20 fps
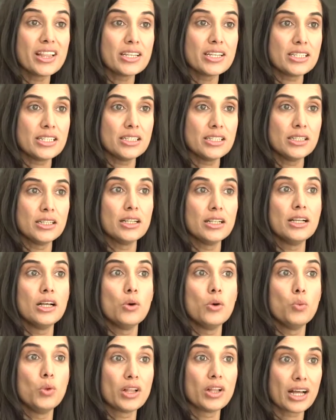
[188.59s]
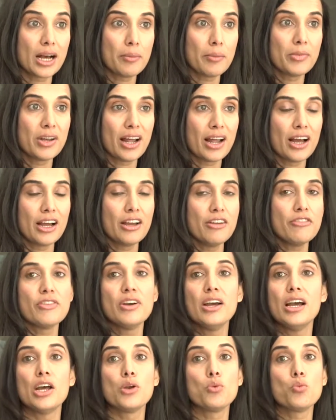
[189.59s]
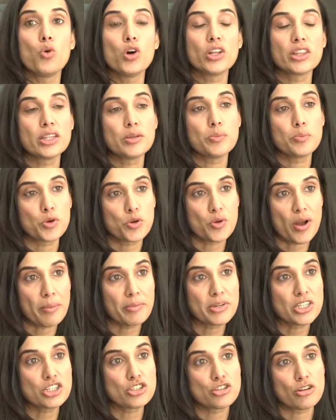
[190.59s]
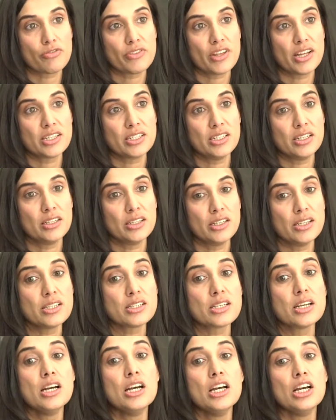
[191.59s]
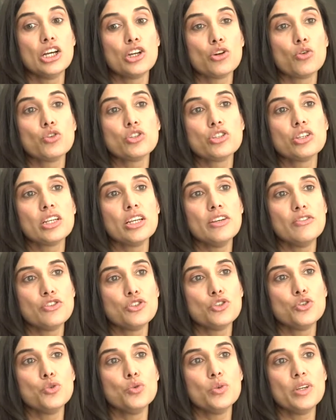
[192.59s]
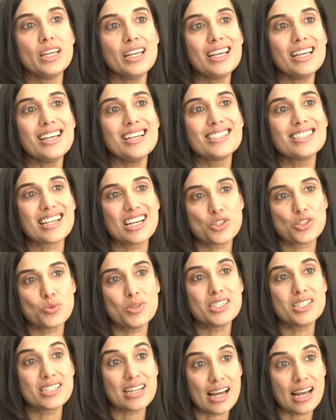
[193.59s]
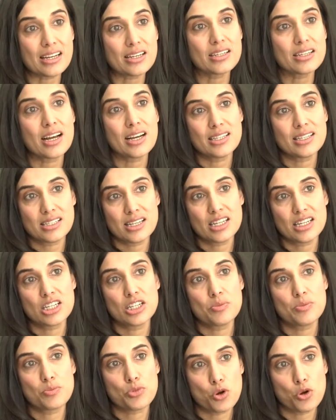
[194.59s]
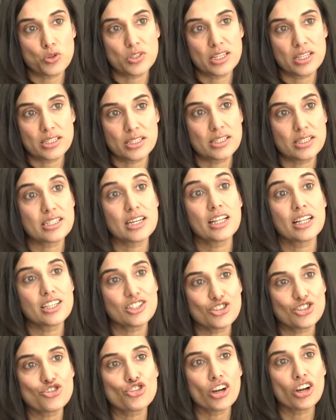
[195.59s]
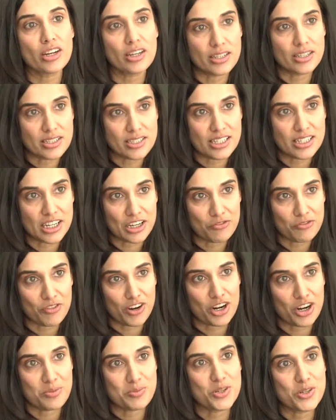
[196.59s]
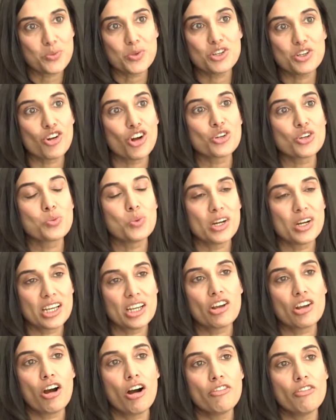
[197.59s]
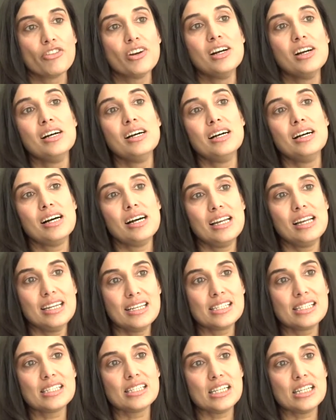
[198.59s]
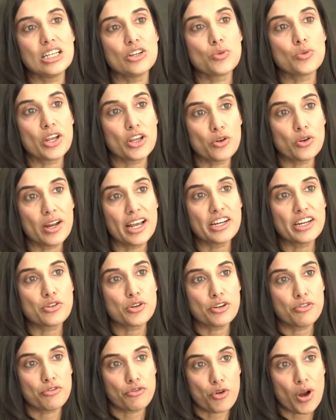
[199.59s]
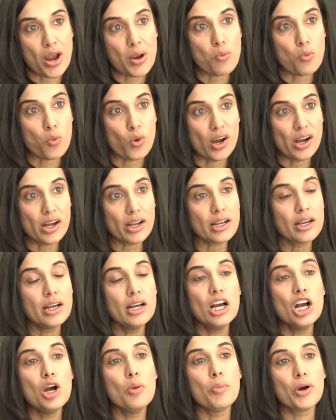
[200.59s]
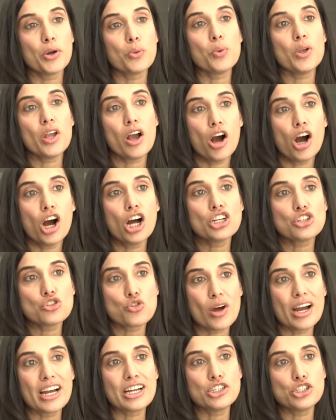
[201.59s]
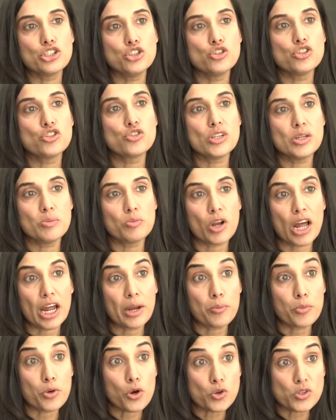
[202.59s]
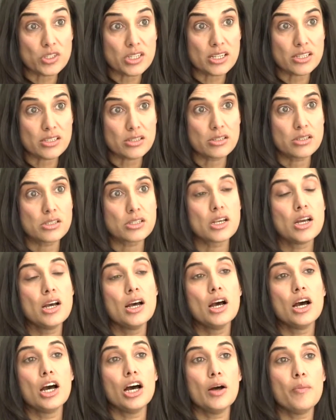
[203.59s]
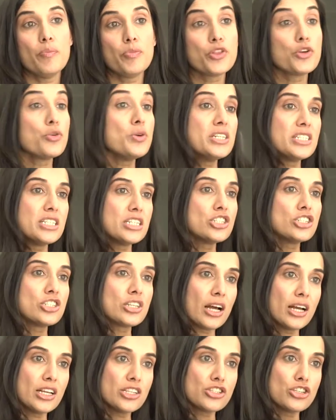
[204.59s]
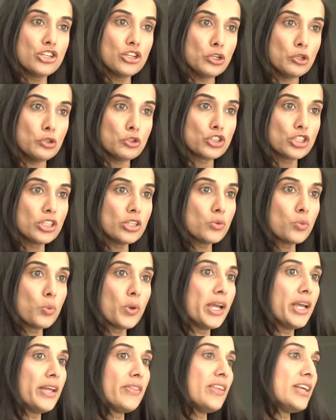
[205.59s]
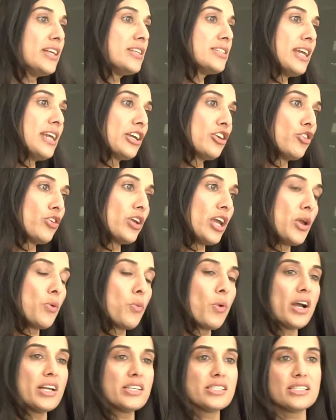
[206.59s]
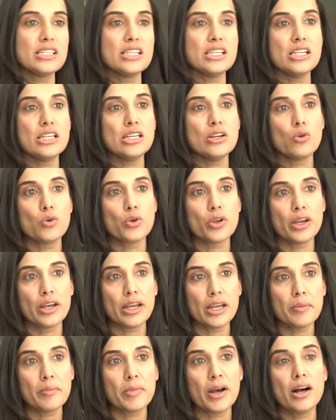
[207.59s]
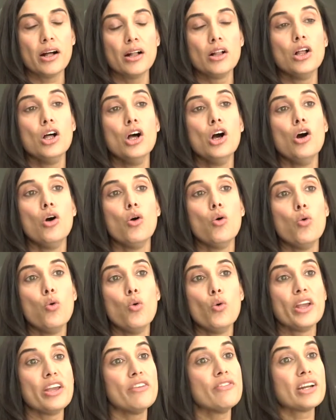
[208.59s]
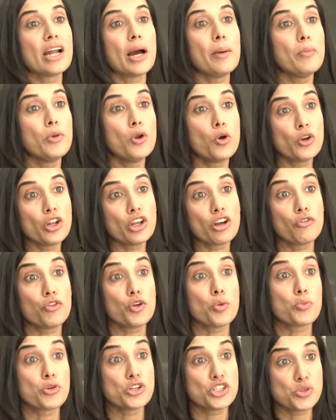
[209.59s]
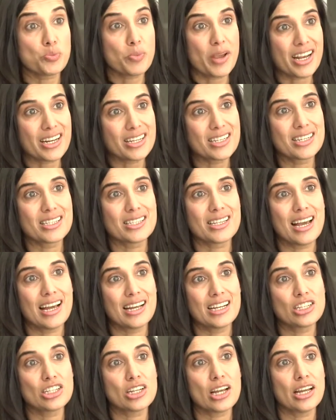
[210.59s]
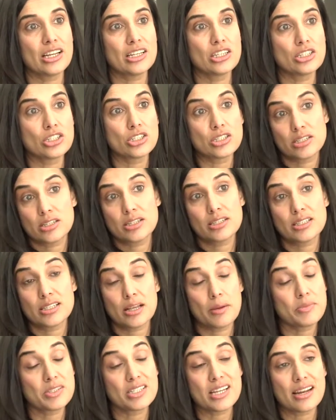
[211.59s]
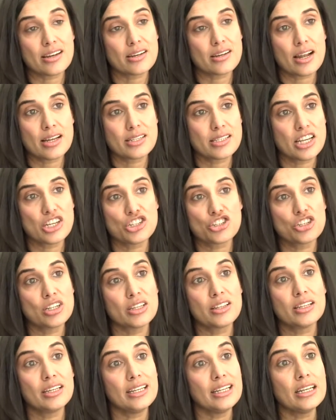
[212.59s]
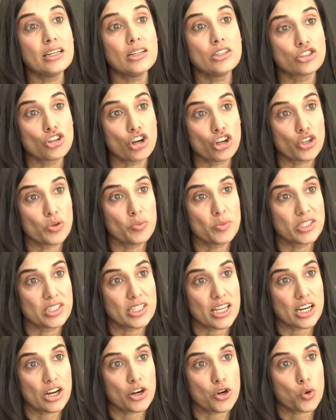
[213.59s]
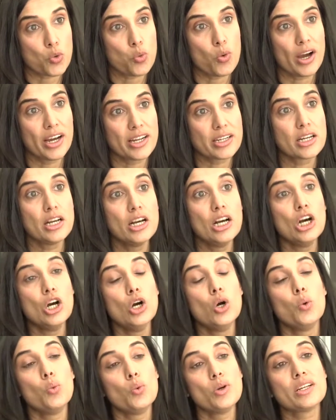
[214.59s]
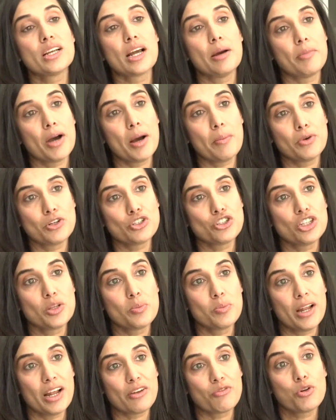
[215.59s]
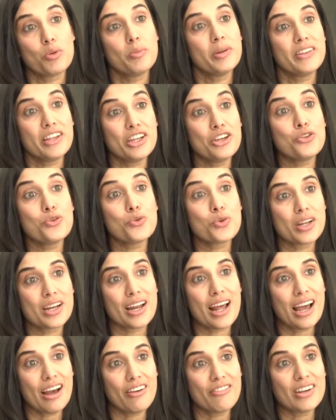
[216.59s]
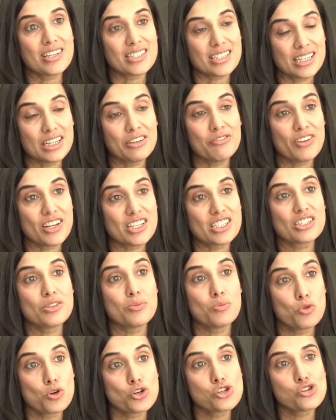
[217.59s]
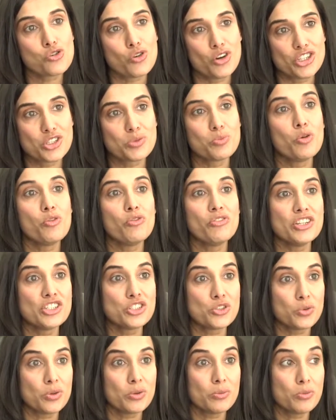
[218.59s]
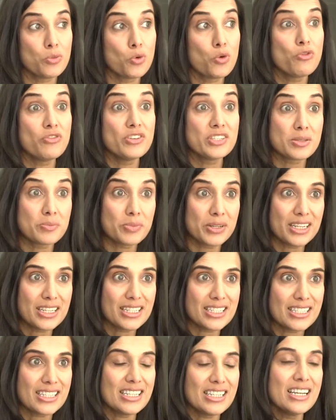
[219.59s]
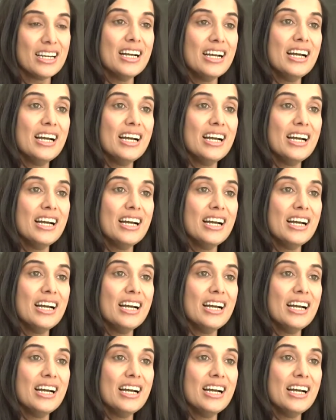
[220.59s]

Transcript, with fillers: the deal will come live, what the parameters of that deal is. It also gives you ease as we standardize certain processes. Now, this is not a listed environment. We're not working off a listing regulatory framework, but we are trying to streamline processes um, through a digitized solution where things like your KYC or your AML or even uploading of your prospectus and, and some standardization in the legal documents that are required would come up onto the platform, and then you can have, as an investor, more choice, more vis more visibility